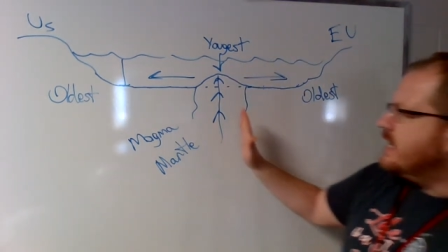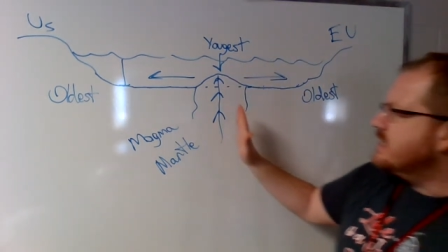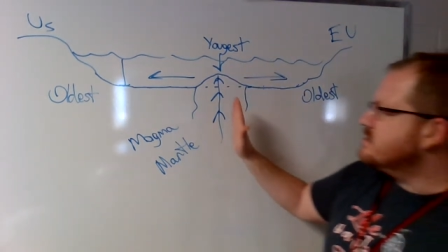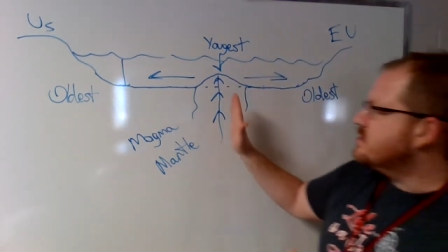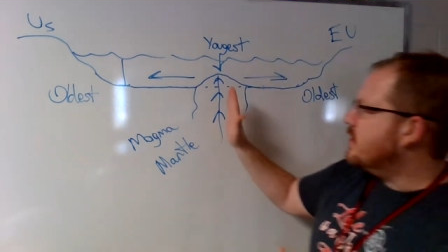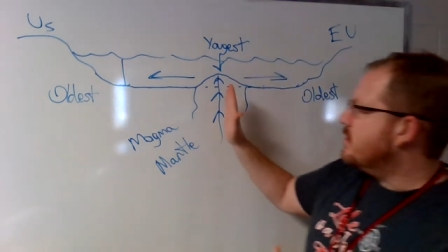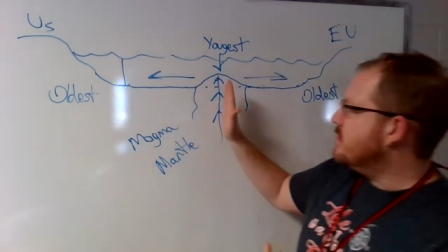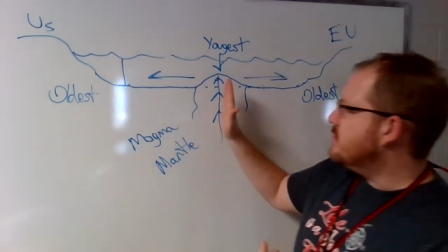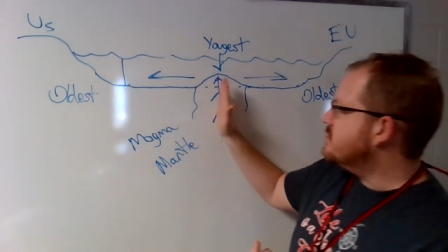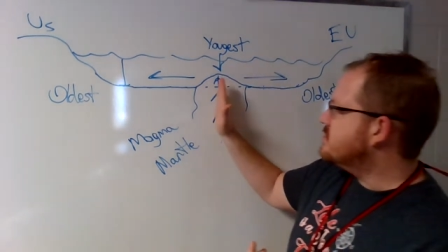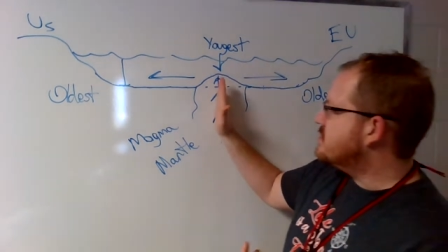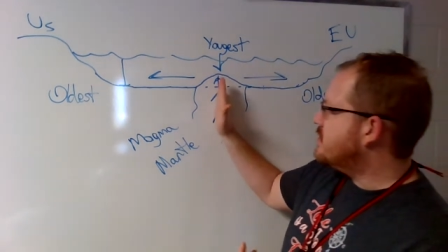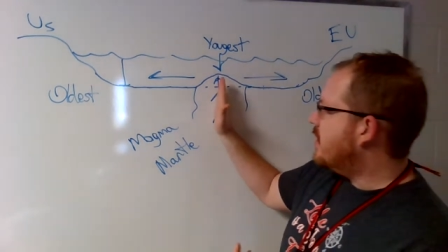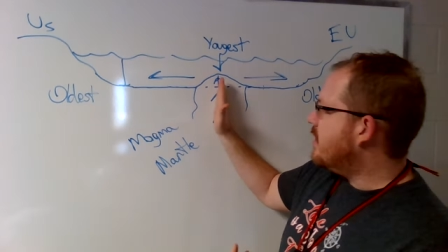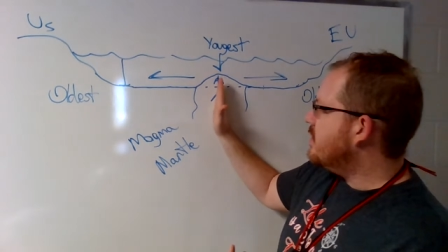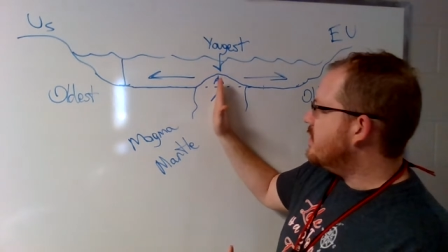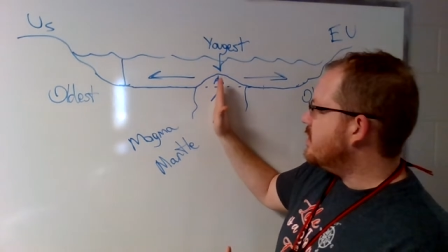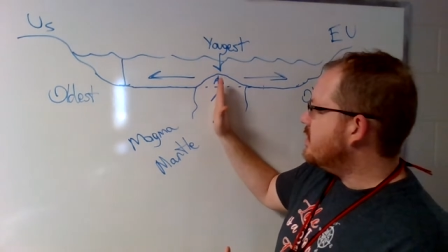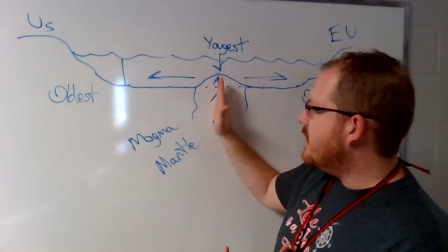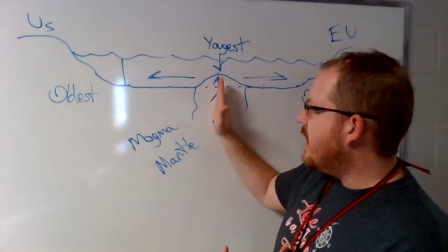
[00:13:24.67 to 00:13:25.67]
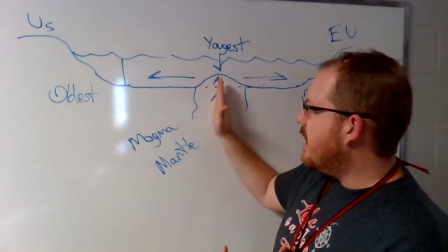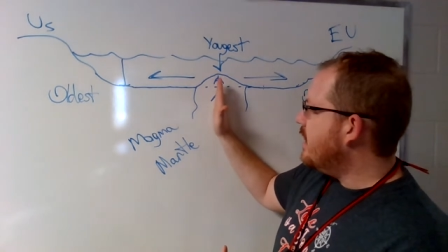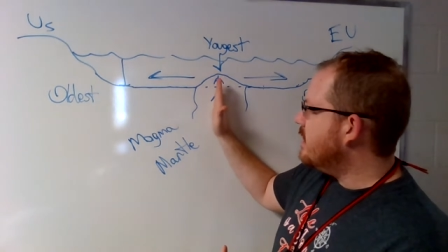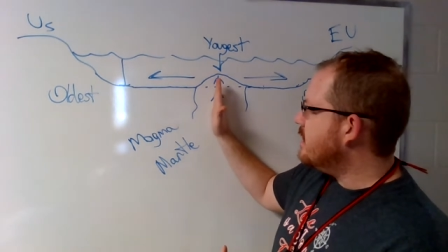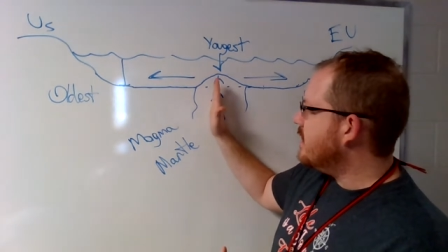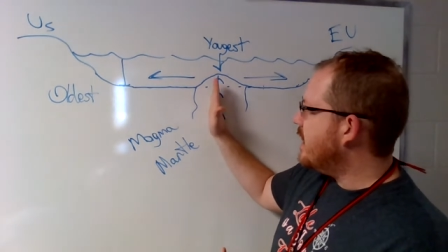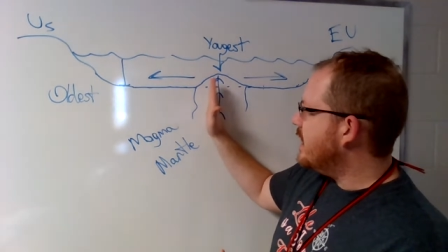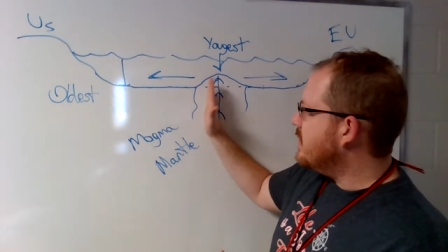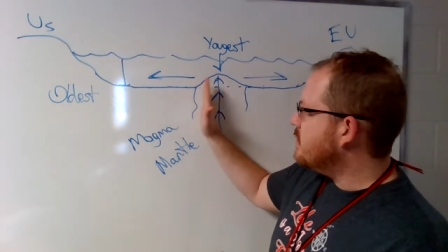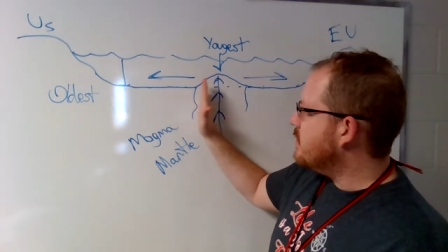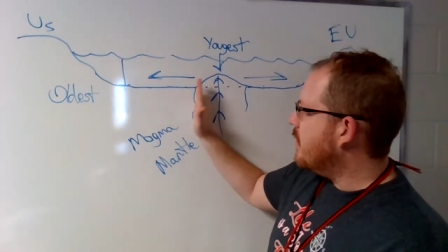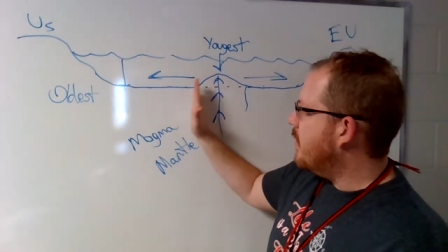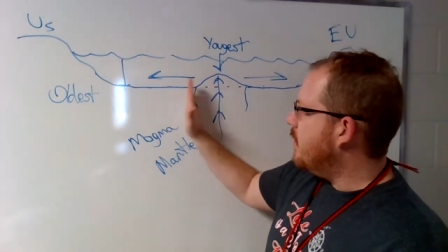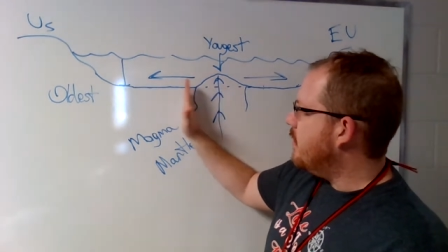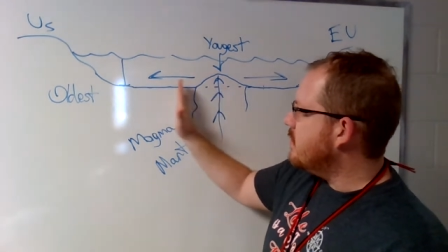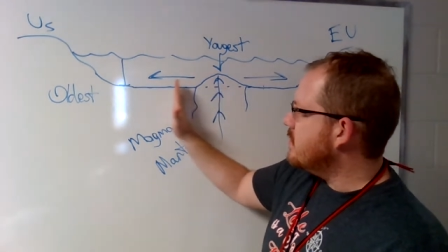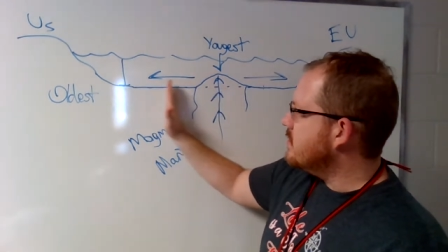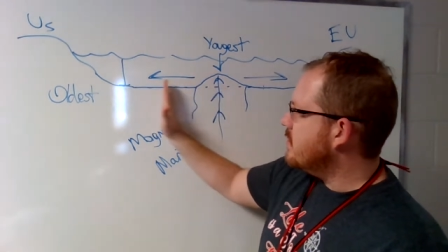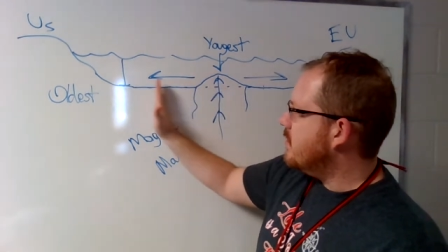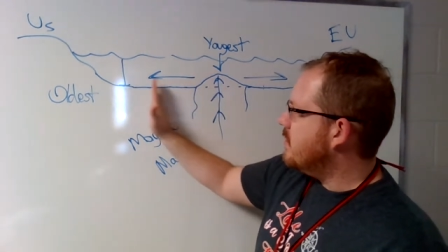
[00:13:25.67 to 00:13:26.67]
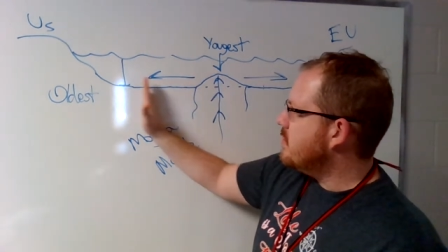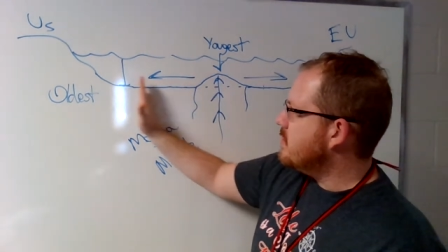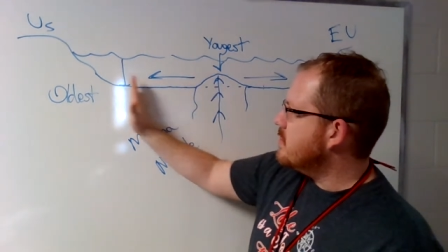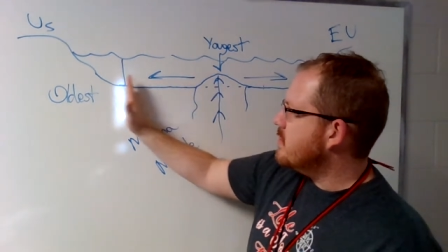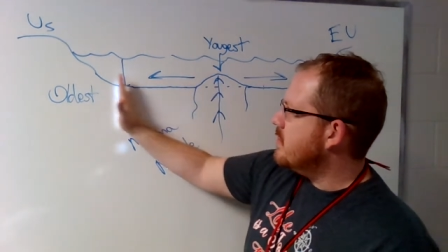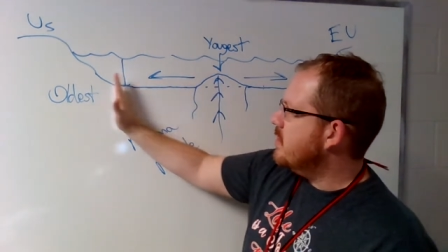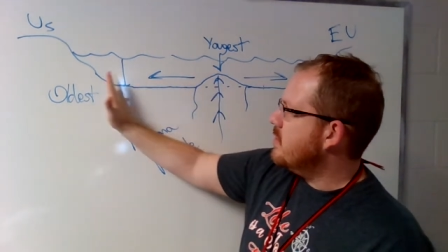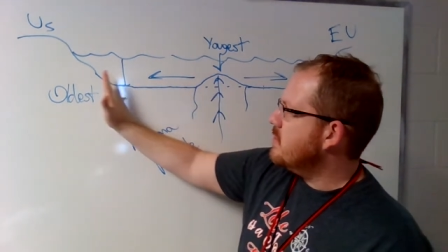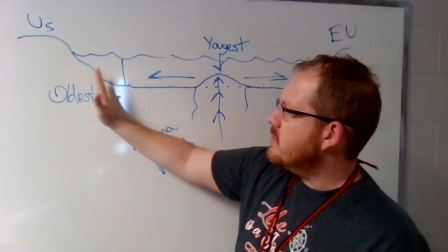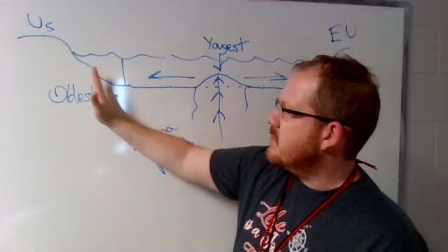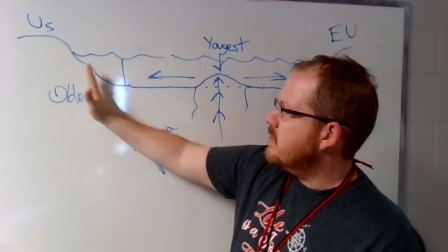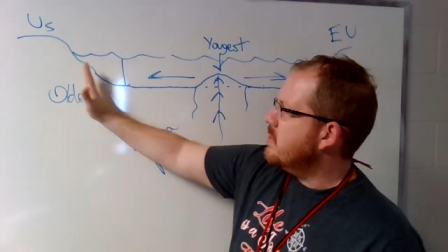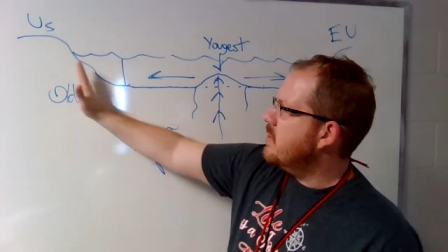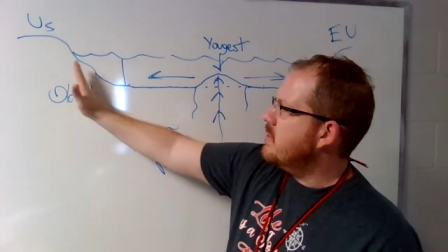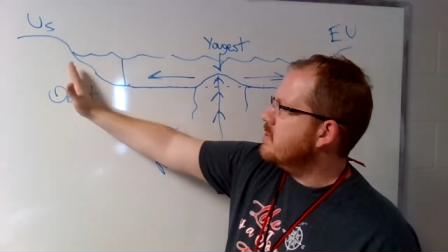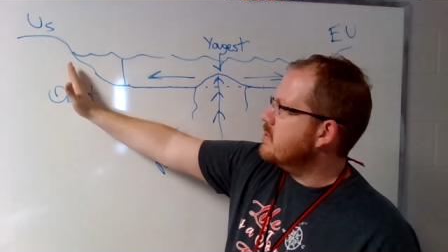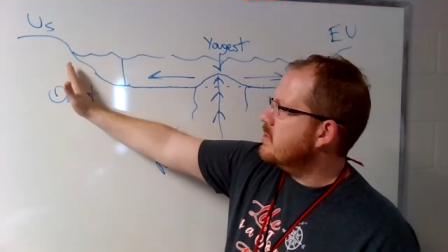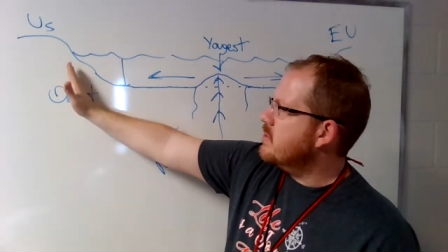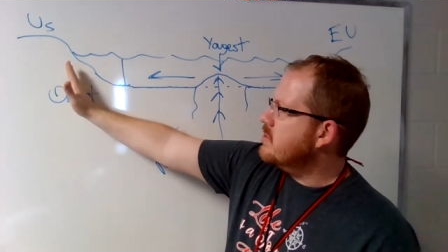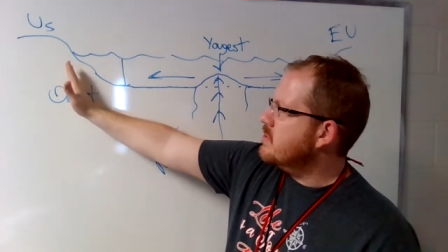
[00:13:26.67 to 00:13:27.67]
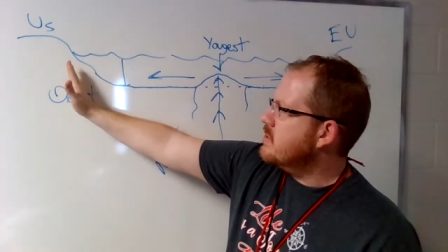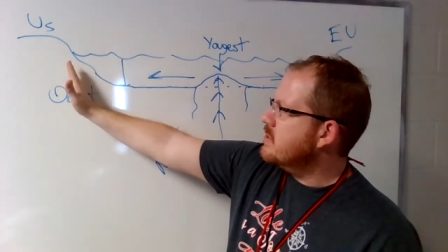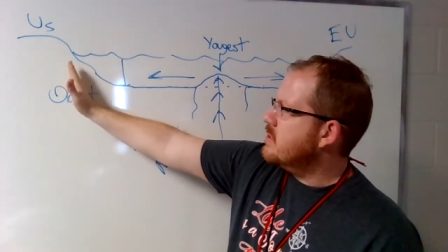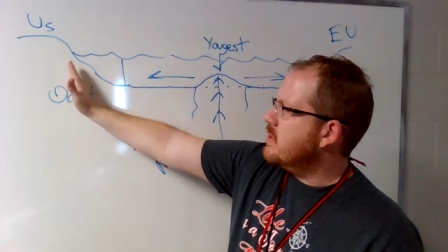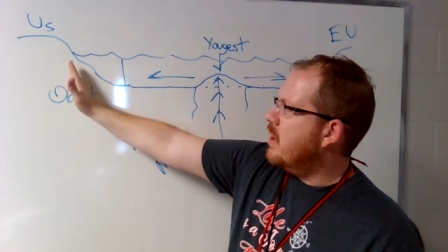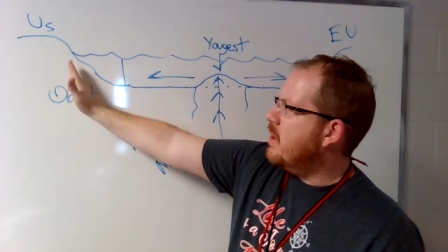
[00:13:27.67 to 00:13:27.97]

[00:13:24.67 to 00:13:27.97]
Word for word: And so you start young and you go older, older, older, older,